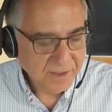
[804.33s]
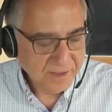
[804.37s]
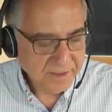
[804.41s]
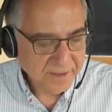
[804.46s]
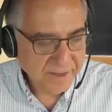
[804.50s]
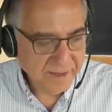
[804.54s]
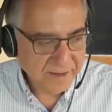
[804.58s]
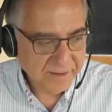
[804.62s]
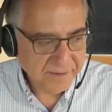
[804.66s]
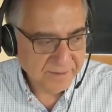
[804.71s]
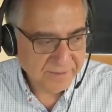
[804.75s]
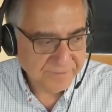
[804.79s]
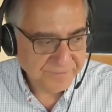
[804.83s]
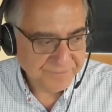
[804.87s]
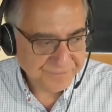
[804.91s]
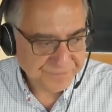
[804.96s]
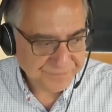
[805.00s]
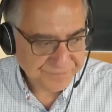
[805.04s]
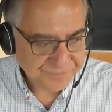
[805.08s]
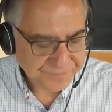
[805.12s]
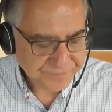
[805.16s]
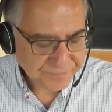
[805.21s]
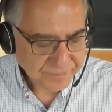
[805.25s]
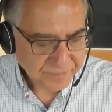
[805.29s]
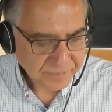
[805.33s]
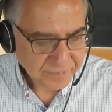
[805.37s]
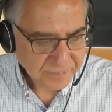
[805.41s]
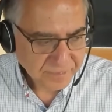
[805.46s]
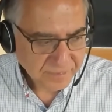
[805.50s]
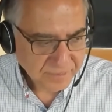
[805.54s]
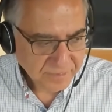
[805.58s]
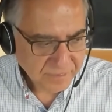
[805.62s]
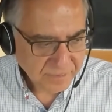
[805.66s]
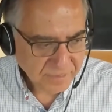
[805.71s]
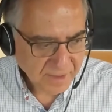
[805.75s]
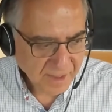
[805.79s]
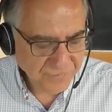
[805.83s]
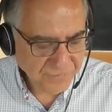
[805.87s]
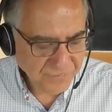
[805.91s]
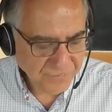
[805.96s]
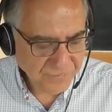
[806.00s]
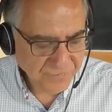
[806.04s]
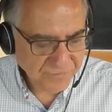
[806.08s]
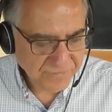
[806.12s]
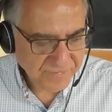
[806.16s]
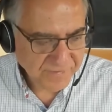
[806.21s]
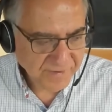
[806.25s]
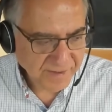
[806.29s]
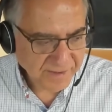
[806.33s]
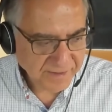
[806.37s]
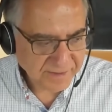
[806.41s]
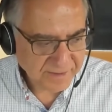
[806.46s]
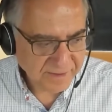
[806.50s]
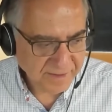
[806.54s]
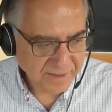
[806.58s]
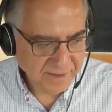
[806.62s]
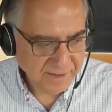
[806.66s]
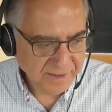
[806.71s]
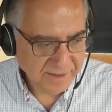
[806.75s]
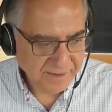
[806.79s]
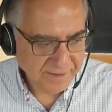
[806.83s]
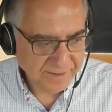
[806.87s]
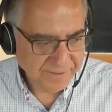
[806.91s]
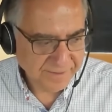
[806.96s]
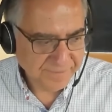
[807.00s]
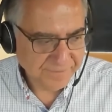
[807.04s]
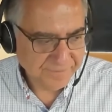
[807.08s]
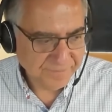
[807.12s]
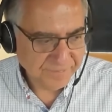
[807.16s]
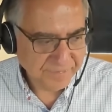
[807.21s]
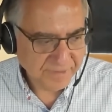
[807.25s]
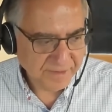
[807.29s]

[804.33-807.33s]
Now, if you take uh,